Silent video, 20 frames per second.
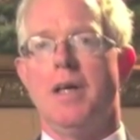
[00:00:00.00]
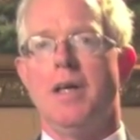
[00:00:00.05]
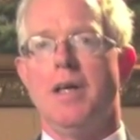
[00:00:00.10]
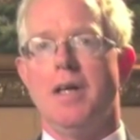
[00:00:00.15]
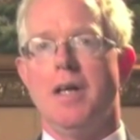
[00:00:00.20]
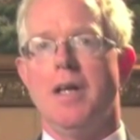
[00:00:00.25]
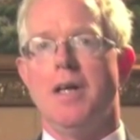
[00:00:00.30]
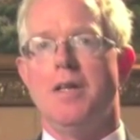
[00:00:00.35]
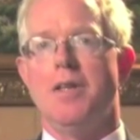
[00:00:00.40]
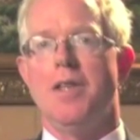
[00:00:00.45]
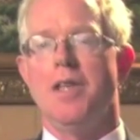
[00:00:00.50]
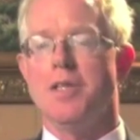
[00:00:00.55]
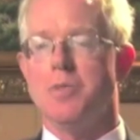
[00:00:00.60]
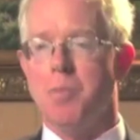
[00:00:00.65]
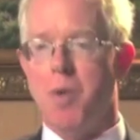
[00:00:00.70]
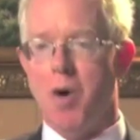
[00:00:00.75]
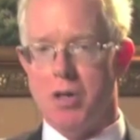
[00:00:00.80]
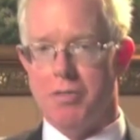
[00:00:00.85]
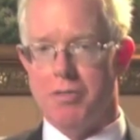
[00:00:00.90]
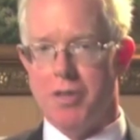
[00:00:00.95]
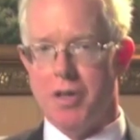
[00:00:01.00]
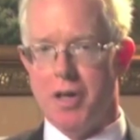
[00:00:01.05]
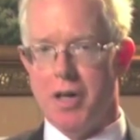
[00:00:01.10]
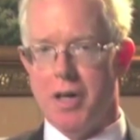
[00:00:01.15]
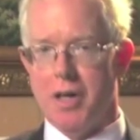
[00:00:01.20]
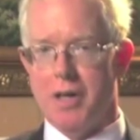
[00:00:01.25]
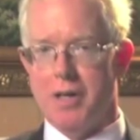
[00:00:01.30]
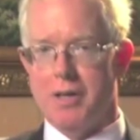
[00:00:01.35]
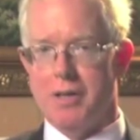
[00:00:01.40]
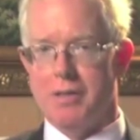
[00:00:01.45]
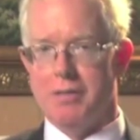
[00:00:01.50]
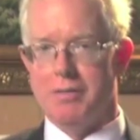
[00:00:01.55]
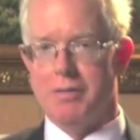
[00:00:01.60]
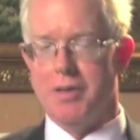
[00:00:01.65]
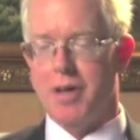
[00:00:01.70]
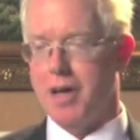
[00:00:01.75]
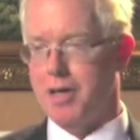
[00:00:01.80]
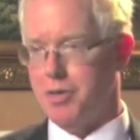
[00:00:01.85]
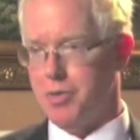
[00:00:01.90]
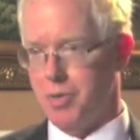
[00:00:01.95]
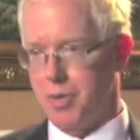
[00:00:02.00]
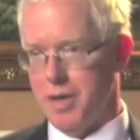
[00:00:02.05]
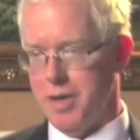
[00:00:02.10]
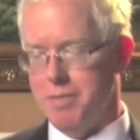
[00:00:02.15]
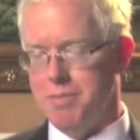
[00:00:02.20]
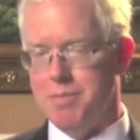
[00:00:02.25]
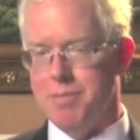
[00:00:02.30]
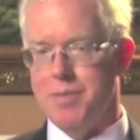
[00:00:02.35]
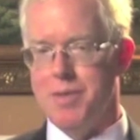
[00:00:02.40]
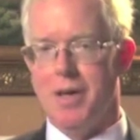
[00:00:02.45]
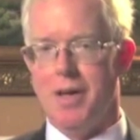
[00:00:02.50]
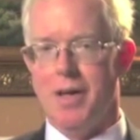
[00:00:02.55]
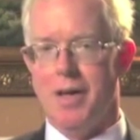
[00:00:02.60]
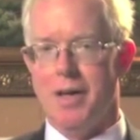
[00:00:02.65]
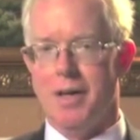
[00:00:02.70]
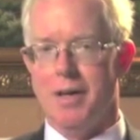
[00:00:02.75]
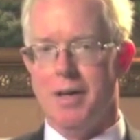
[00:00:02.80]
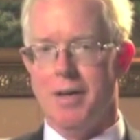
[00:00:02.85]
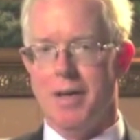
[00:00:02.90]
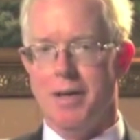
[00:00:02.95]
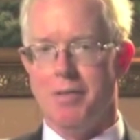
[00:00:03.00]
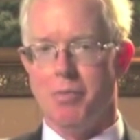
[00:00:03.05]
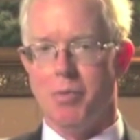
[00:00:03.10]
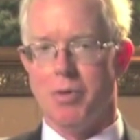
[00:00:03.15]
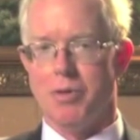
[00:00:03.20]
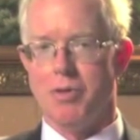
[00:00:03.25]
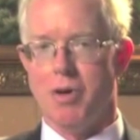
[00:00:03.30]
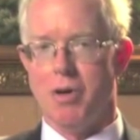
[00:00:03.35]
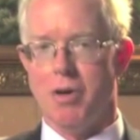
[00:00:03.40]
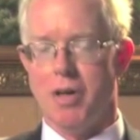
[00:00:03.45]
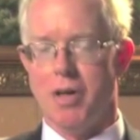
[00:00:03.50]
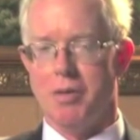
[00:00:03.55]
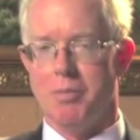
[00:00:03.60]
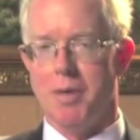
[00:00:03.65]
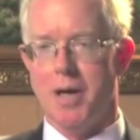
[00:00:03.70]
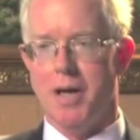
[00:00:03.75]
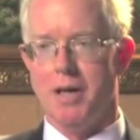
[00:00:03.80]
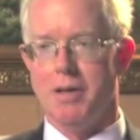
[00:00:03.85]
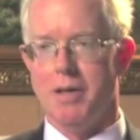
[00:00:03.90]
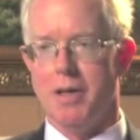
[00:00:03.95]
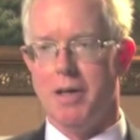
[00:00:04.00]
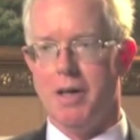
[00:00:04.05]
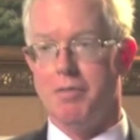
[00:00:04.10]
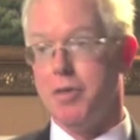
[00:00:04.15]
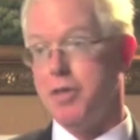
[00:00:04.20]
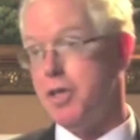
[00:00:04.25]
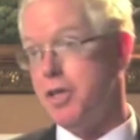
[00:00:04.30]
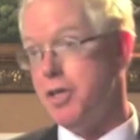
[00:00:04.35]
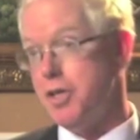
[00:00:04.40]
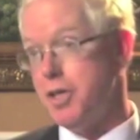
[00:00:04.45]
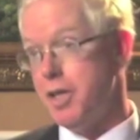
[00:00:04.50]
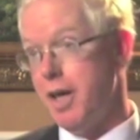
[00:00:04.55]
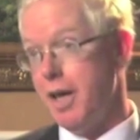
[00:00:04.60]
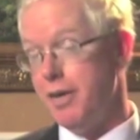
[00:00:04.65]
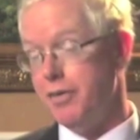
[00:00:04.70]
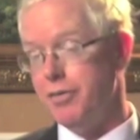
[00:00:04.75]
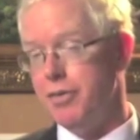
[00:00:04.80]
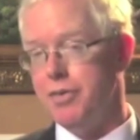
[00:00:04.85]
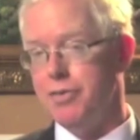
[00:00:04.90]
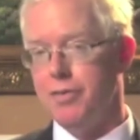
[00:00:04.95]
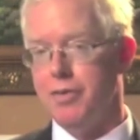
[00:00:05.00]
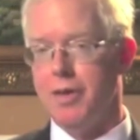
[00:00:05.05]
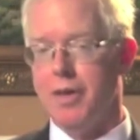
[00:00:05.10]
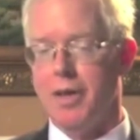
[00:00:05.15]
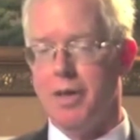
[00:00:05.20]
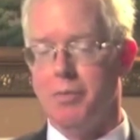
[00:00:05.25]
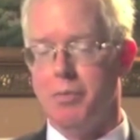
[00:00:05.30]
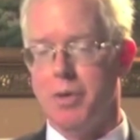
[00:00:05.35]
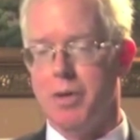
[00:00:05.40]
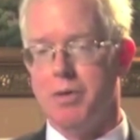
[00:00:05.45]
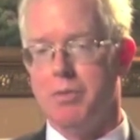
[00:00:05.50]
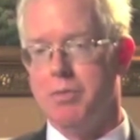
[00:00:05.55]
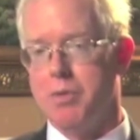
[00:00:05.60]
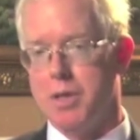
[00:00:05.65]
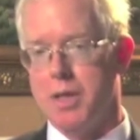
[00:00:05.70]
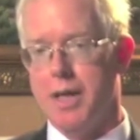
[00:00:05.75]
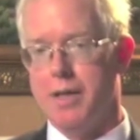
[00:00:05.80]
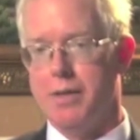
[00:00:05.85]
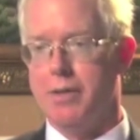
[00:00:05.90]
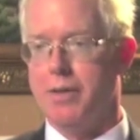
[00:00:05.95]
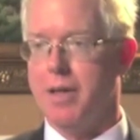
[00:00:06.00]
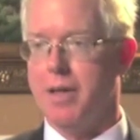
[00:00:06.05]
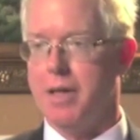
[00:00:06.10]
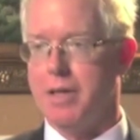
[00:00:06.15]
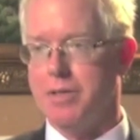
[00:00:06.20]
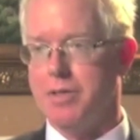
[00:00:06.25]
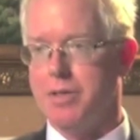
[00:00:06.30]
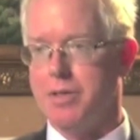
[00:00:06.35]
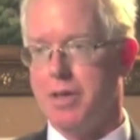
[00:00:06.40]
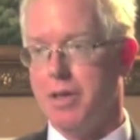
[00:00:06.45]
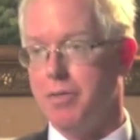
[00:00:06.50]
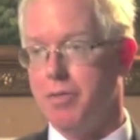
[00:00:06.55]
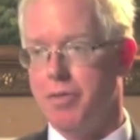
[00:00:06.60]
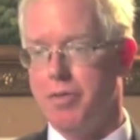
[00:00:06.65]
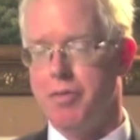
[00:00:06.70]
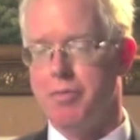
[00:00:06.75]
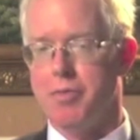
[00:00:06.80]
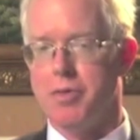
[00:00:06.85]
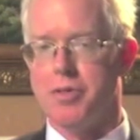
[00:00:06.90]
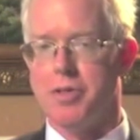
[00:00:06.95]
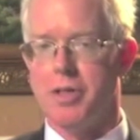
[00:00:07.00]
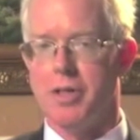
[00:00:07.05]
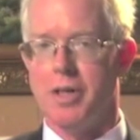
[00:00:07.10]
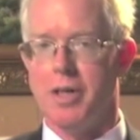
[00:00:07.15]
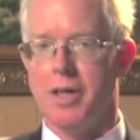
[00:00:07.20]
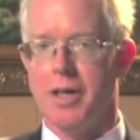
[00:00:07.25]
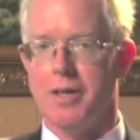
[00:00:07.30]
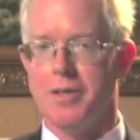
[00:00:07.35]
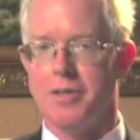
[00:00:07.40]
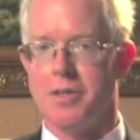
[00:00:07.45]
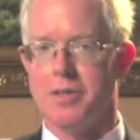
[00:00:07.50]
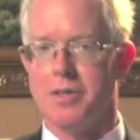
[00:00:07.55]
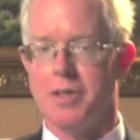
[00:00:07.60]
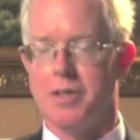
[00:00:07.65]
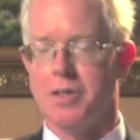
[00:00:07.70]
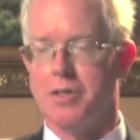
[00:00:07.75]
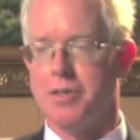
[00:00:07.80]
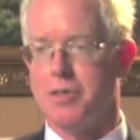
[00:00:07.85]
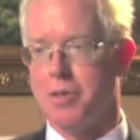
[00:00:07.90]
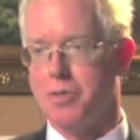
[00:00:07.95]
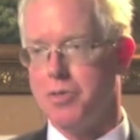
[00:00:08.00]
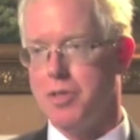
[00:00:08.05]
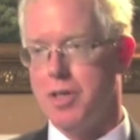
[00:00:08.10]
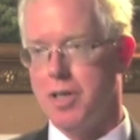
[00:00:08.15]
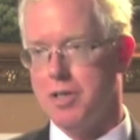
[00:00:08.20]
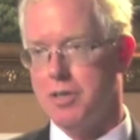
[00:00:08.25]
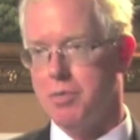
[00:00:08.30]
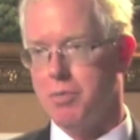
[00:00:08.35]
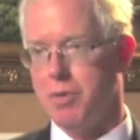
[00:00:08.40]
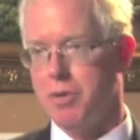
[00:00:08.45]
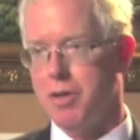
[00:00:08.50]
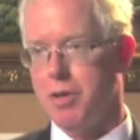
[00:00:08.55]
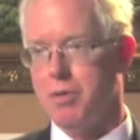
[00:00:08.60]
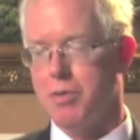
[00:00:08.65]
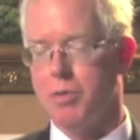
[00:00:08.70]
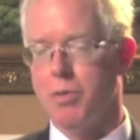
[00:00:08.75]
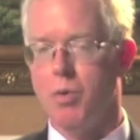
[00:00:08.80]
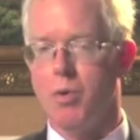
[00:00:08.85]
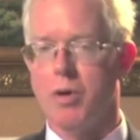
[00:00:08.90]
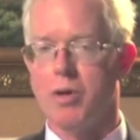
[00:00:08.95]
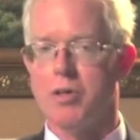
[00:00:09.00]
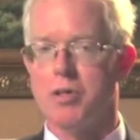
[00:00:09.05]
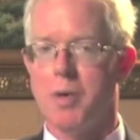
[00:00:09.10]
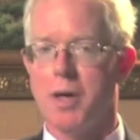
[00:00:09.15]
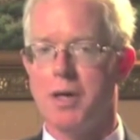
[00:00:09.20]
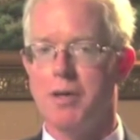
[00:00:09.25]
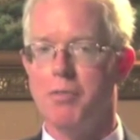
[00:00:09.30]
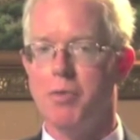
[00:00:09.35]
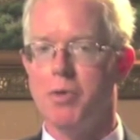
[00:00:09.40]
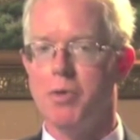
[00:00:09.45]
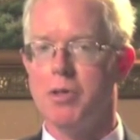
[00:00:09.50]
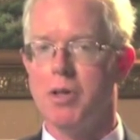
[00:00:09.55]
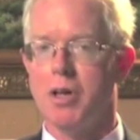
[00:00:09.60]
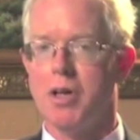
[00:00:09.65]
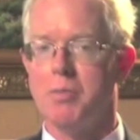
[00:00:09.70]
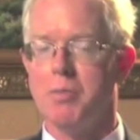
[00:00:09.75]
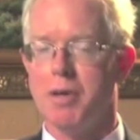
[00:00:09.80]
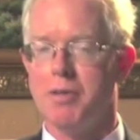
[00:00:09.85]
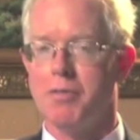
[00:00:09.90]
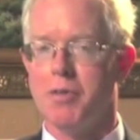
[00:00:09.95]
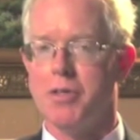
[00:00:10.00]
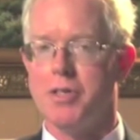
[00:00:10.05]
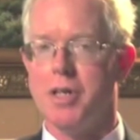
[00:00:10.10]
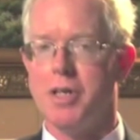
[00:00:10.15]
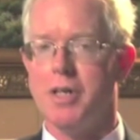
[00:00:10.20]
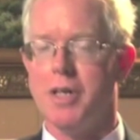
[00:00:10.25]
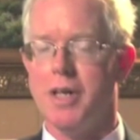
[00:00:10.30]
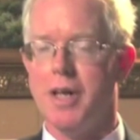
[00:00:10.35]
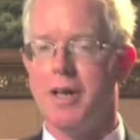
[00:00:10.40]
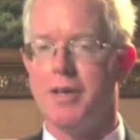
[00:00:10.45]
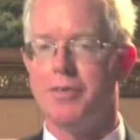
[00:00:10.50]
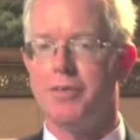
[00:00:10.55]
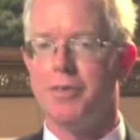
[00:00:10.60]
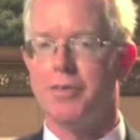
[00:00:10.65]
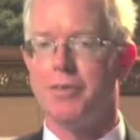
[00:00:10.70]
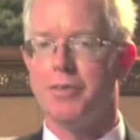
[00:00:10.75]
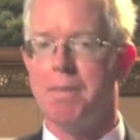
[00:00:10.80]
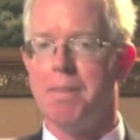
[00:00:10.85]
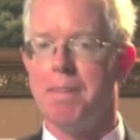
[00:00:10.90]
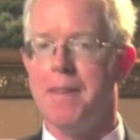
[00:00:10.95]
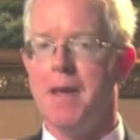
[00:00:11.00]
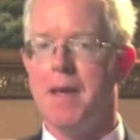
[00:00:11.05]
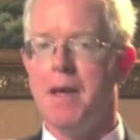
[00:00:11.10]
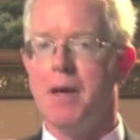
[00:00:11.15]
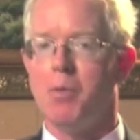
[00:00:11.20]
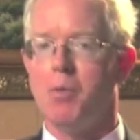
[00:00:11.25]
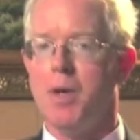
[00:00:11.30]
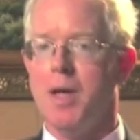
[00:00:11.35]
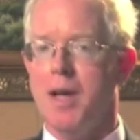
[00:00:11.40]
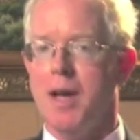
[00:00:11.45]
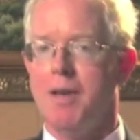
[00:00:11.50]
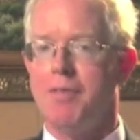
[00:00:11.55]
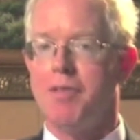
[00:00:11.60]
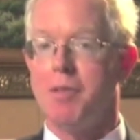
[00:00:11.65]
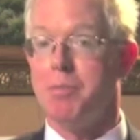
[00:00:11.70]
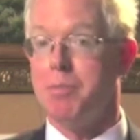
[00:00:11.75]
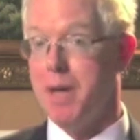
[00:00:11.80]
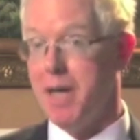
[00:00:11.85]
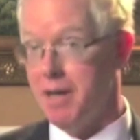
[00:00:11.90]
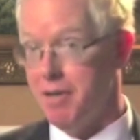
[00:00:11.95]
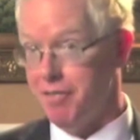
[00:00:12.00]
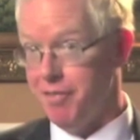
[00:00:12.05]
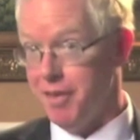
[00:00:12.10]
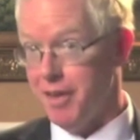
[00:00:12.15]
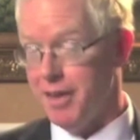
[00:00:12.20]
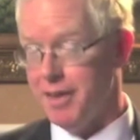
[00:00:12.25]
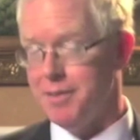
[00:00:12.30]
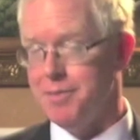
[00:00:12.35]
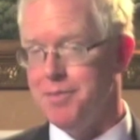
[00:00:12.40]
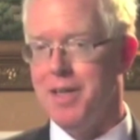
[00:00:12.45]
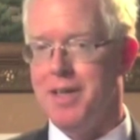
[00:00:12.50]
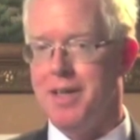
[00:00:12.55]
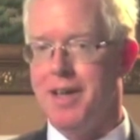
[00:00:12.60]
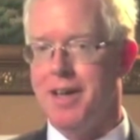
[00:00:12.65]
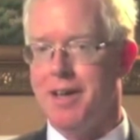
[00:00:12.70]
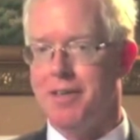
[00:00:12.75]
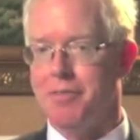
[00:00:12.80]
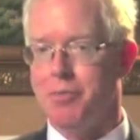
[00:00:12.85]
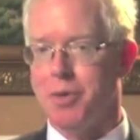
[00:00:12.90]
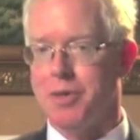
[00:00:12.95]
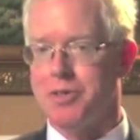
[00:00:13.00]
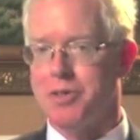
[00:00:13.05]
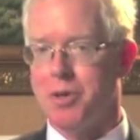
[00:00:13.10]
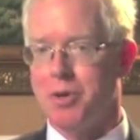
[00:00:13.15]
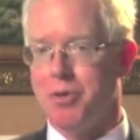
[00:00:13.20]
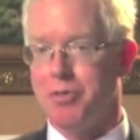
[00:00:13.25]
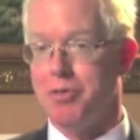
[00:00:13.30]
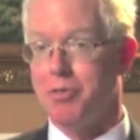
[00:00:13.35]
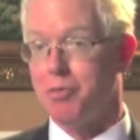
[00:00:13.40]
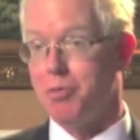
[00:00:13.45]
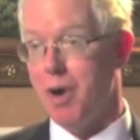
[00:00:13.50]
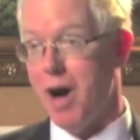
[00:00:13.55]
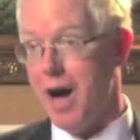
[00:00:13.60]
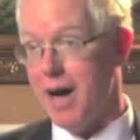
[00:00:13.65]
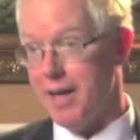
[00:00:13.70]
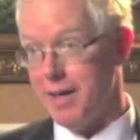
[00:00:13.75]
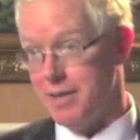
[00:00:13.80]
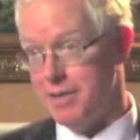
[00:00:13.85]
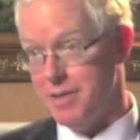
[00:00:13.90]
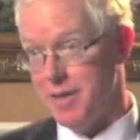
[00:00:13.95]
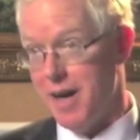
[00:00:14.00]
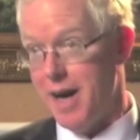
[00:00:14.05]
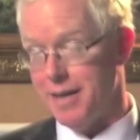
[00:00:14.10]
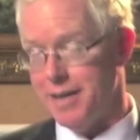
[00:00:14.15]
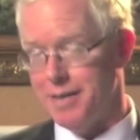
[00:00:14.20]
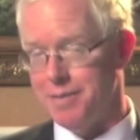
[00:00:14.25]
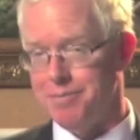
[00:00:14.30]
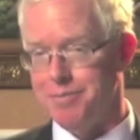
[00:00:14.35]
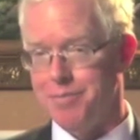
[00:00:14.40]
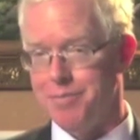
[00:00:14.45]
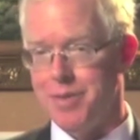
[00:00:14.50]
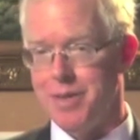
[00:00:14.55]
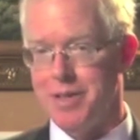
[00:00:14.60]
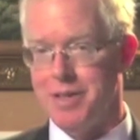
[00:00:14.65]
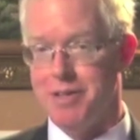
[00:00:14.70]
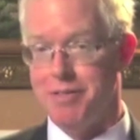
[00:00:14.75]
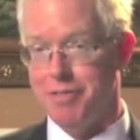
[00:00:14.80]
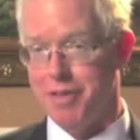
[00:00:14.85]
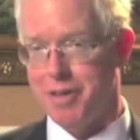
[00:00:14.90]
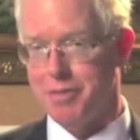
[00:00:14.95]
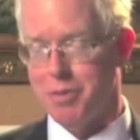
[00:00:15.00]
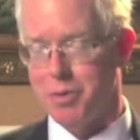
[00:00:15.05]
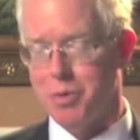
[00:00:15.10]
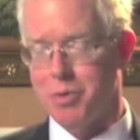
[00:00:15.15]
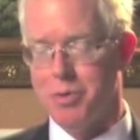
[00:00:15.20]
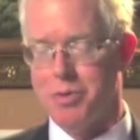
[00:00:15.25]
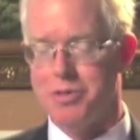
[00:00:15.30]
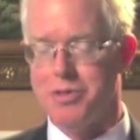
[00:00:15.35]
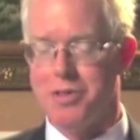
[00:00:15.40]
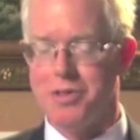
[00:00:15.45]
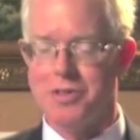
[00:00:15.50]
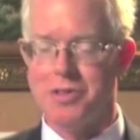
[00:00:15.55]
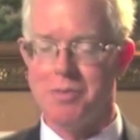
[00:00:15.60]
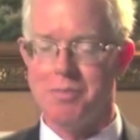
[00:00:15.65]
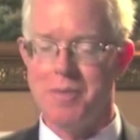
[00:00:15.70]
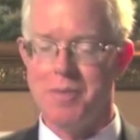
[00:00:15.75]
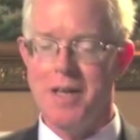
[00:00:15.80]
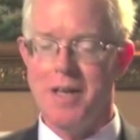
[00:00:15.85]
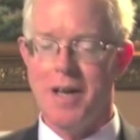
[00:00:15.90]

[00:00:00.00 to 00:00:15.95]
in this part of the country, if we're talking about Virginia cases, we could handle cases other than Virginia cases in association with other lawyers, but if we're talking about Virginia cases, we have the benefit of what's called the rocket docket in the federal court system.